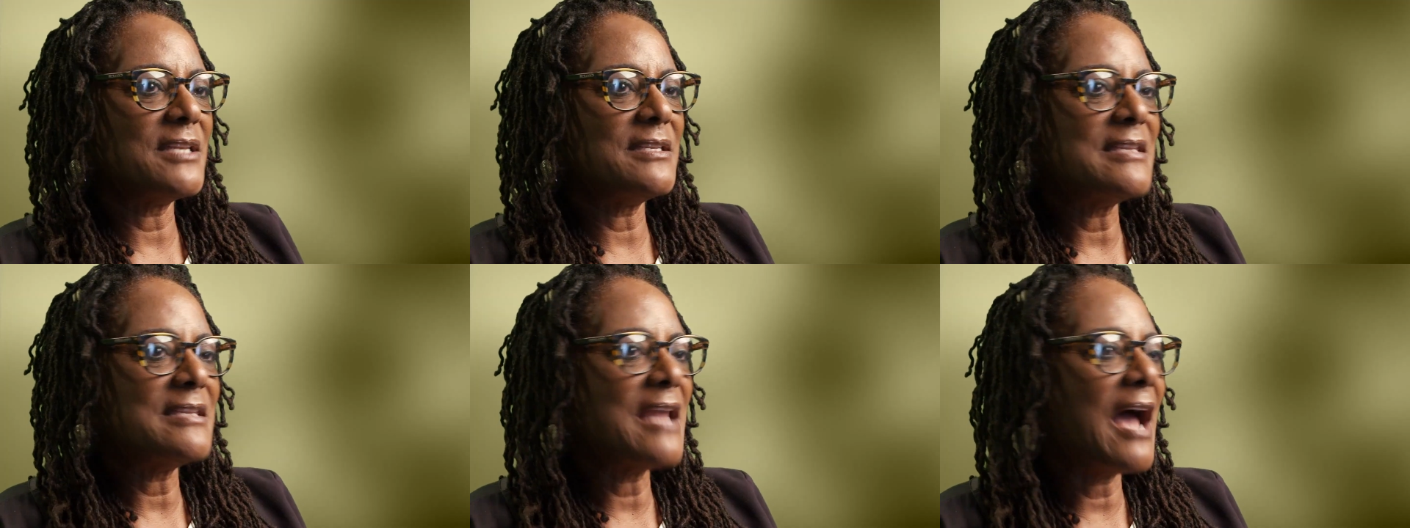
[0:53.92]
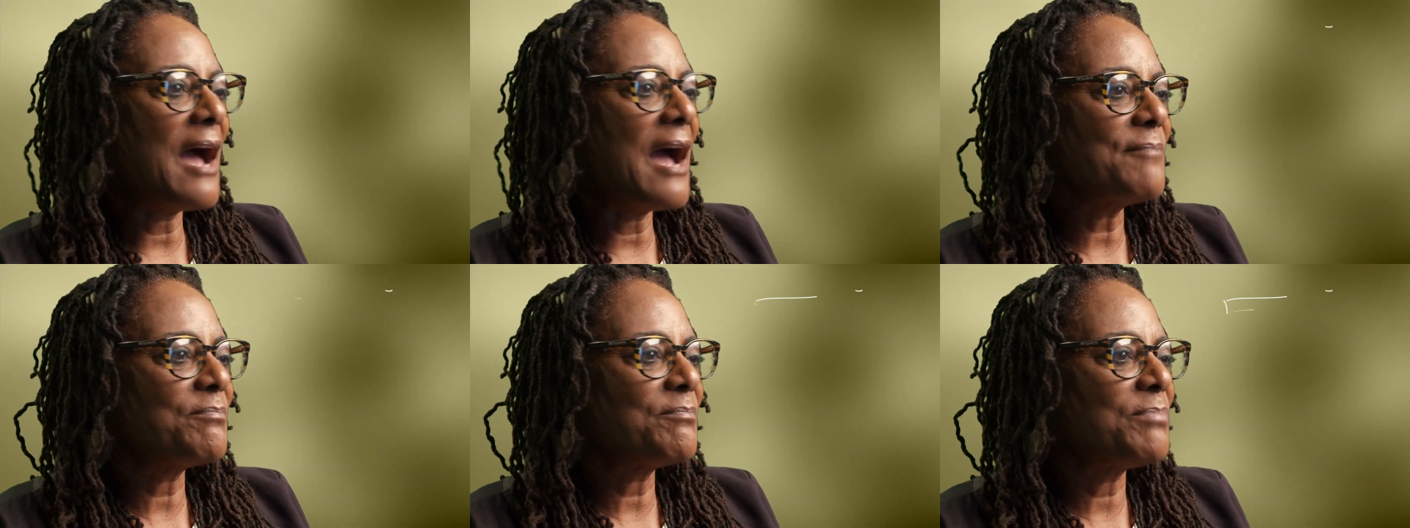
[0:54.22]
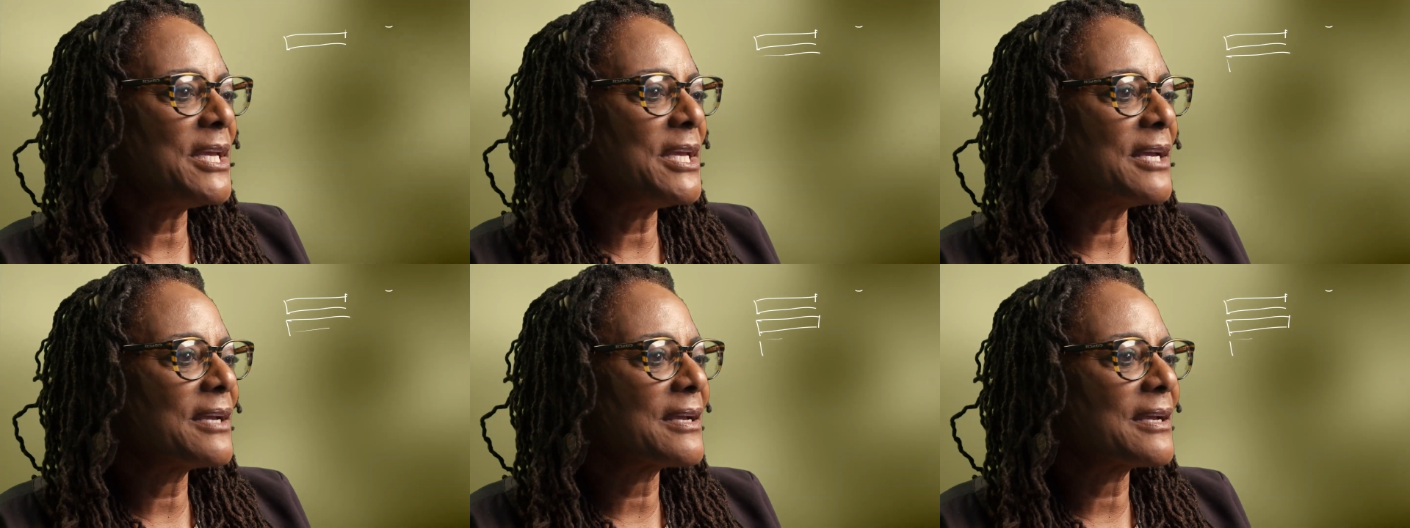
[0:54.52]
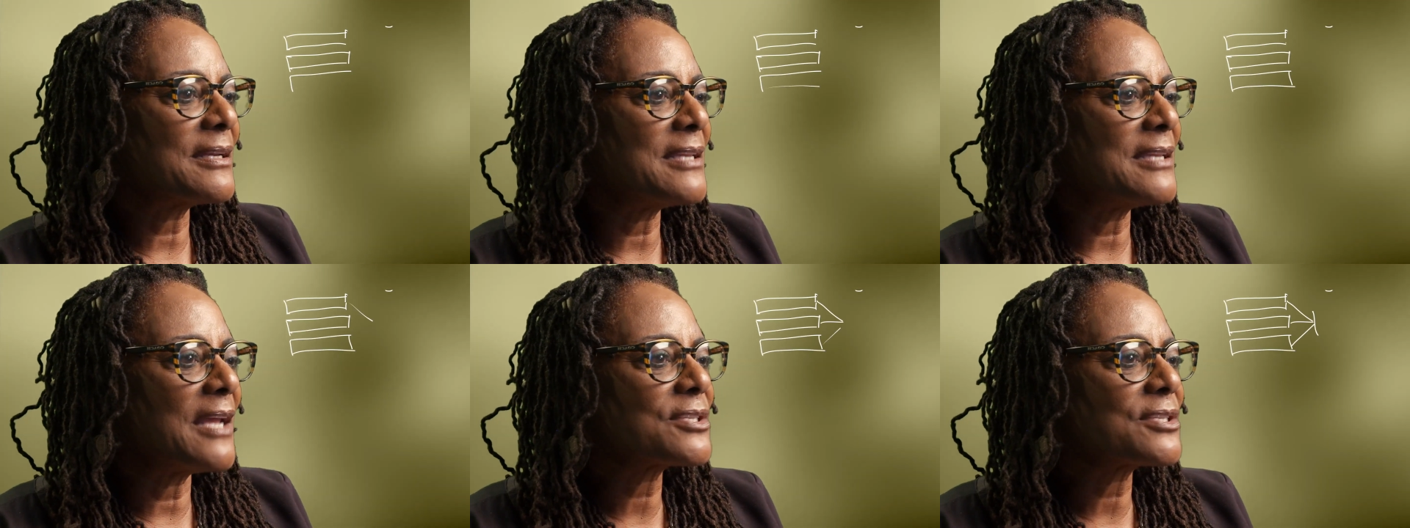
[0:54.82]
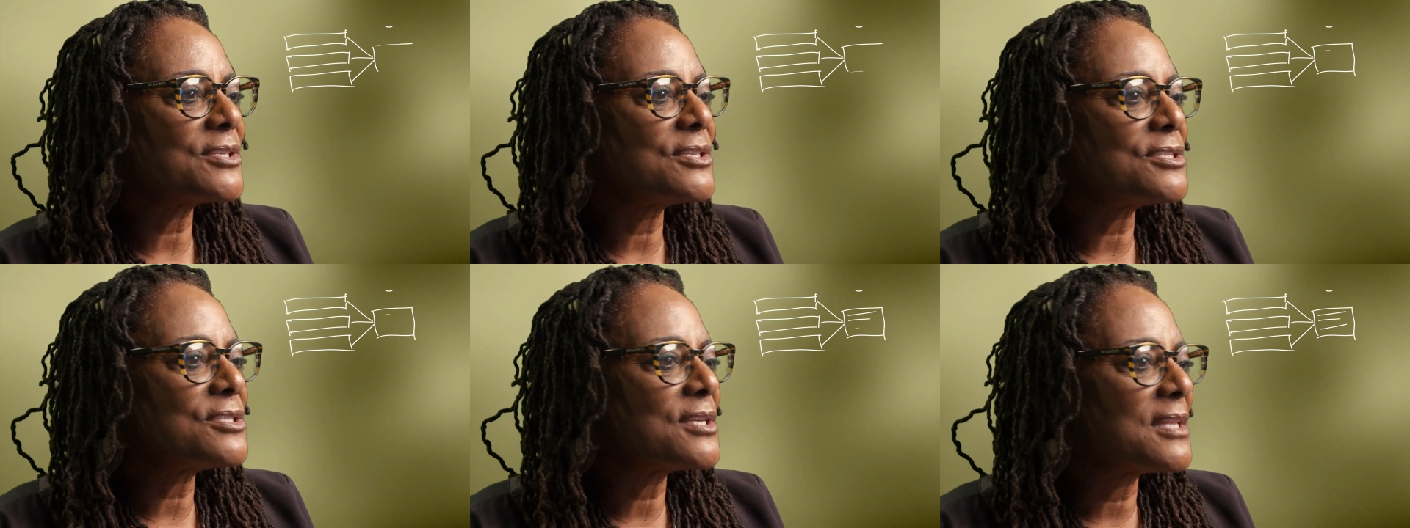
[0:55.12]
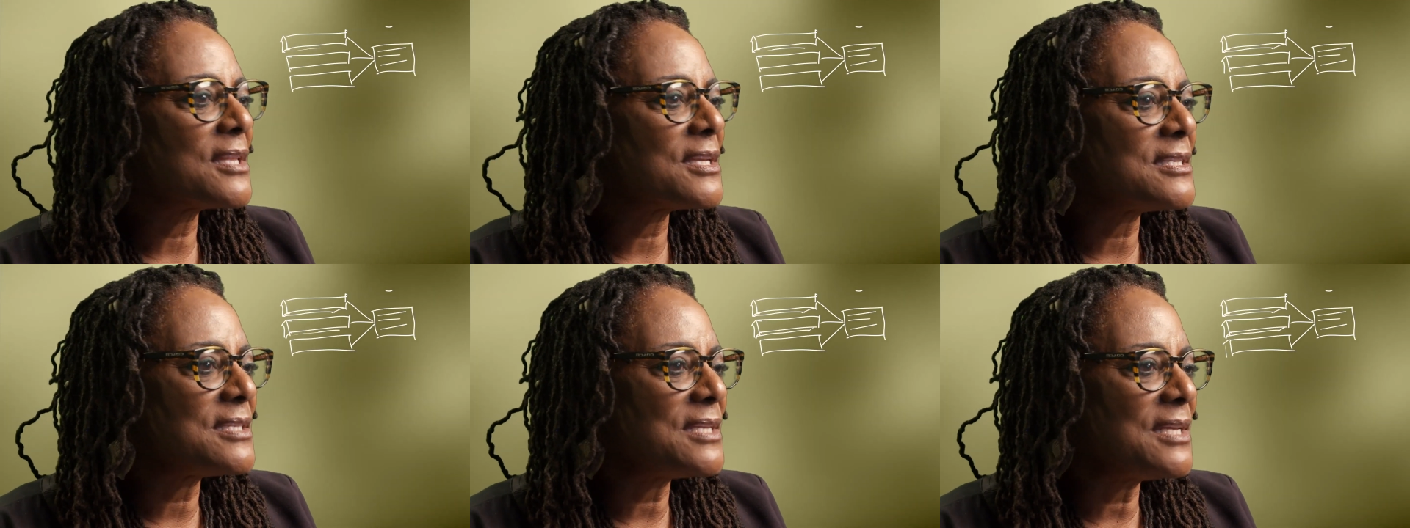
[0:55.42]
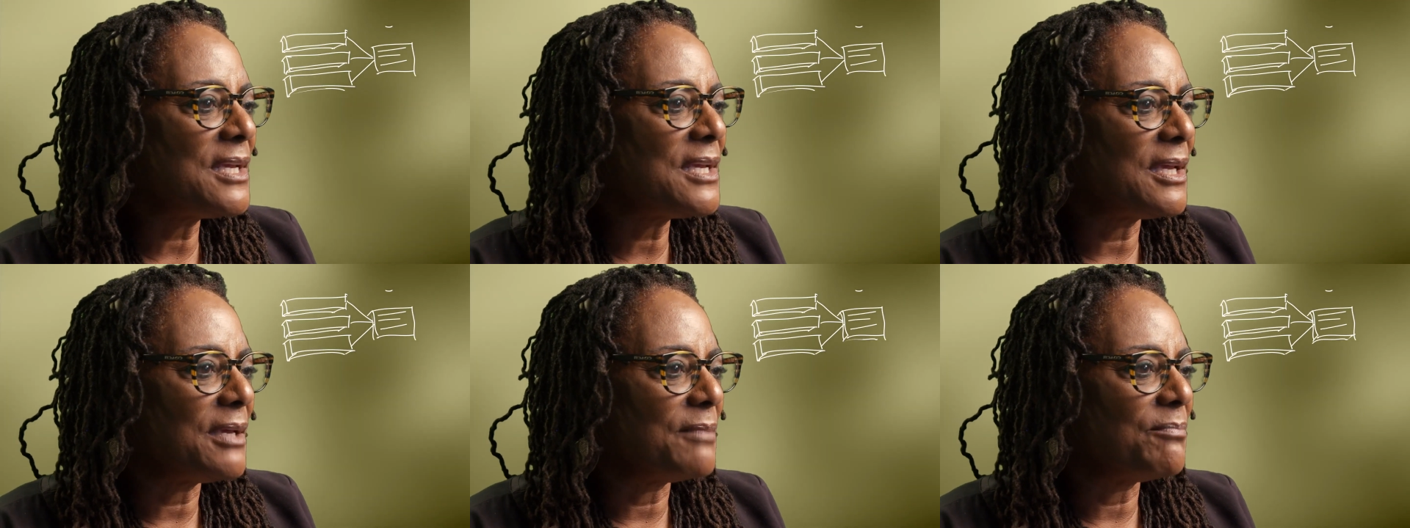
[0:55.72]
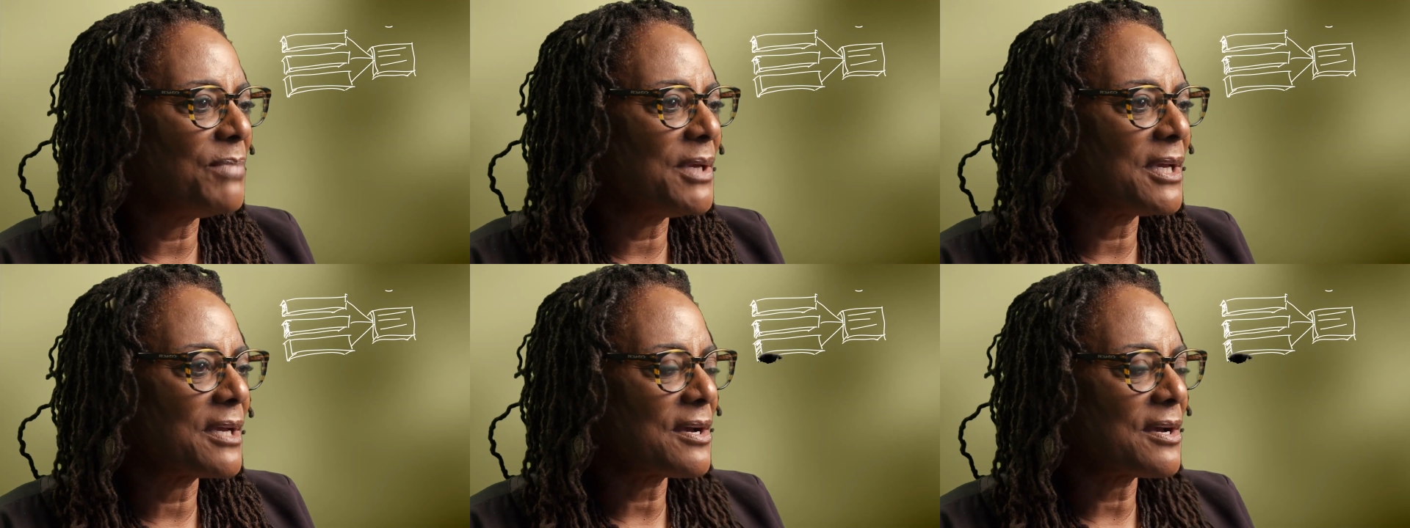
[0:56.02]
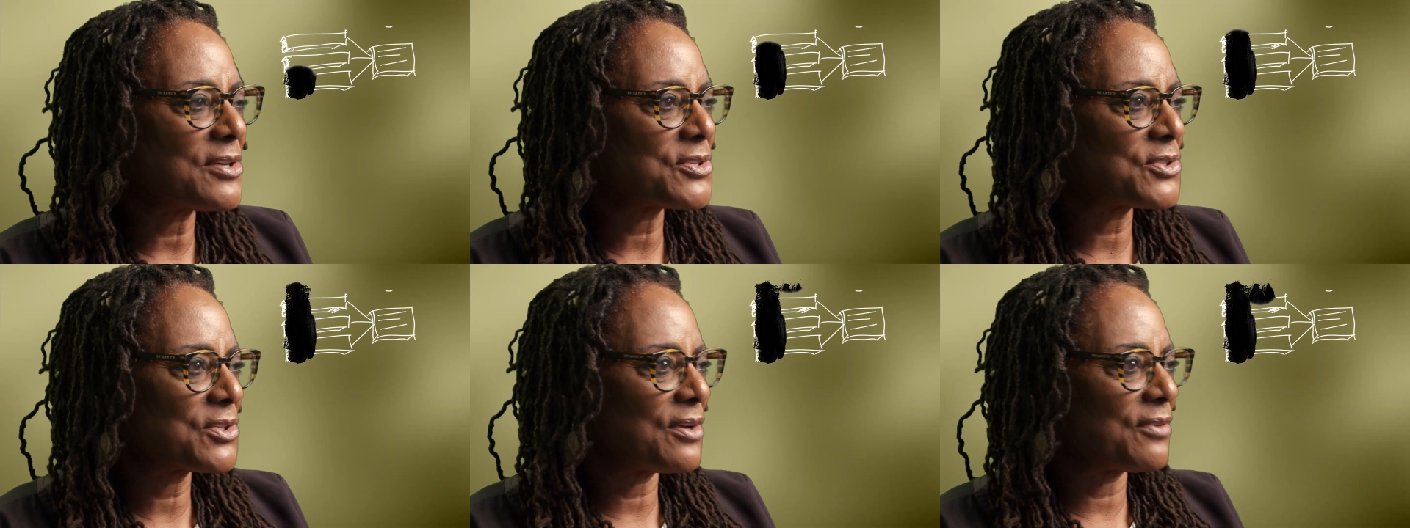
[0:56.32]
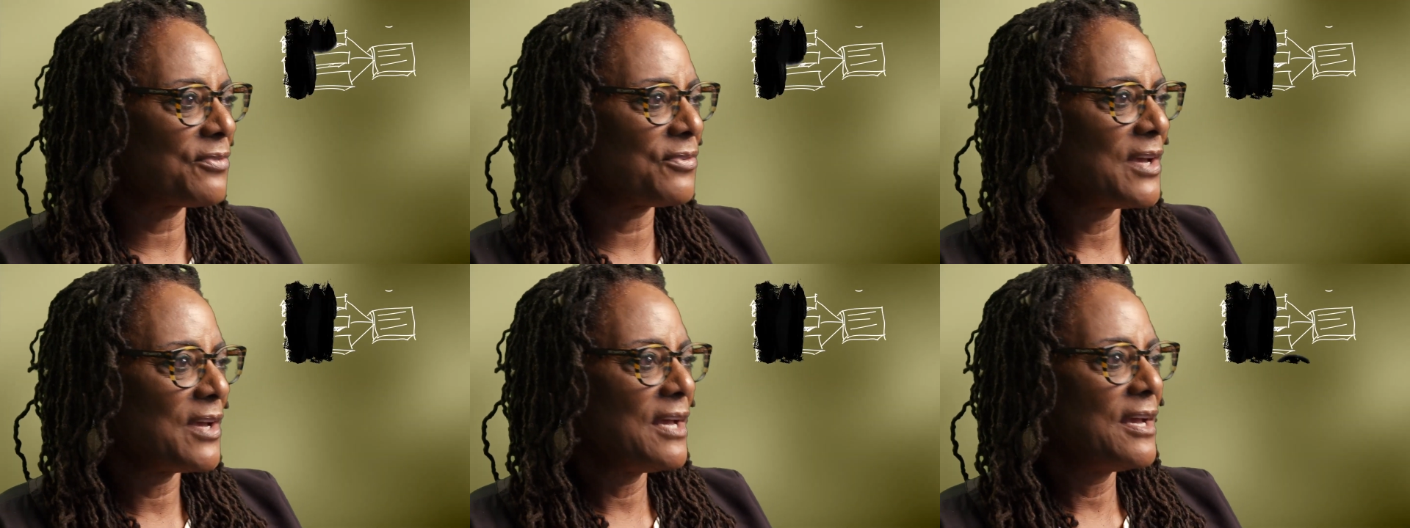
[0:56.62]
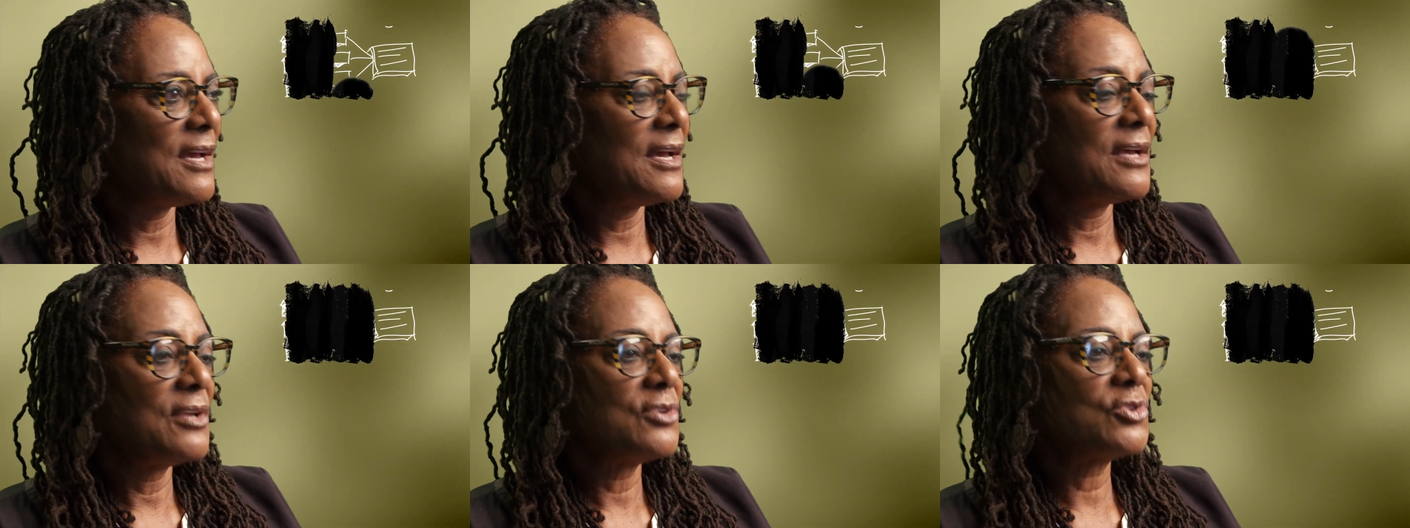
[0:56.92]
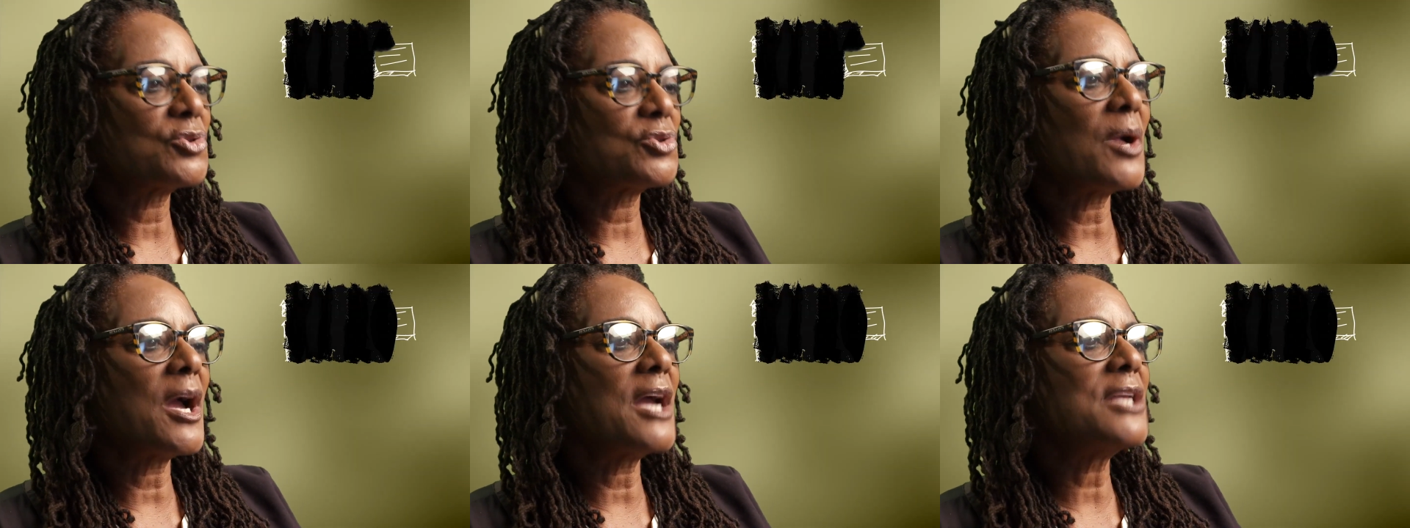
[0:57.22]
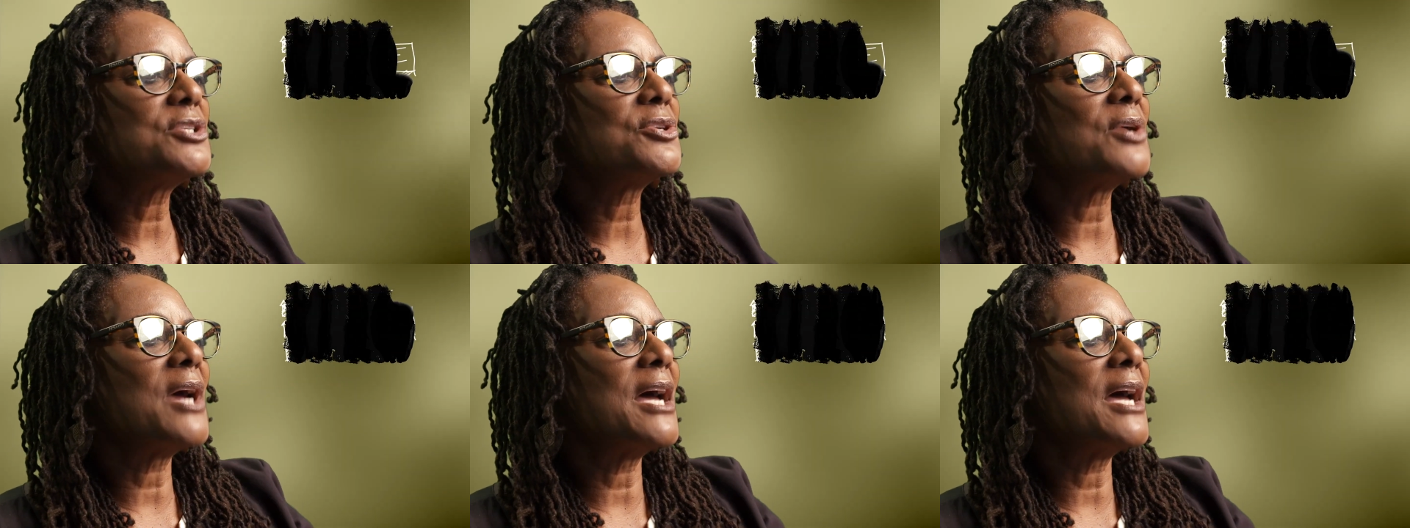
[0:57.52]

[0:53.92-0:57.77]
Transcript: not being connected to the team because of trying to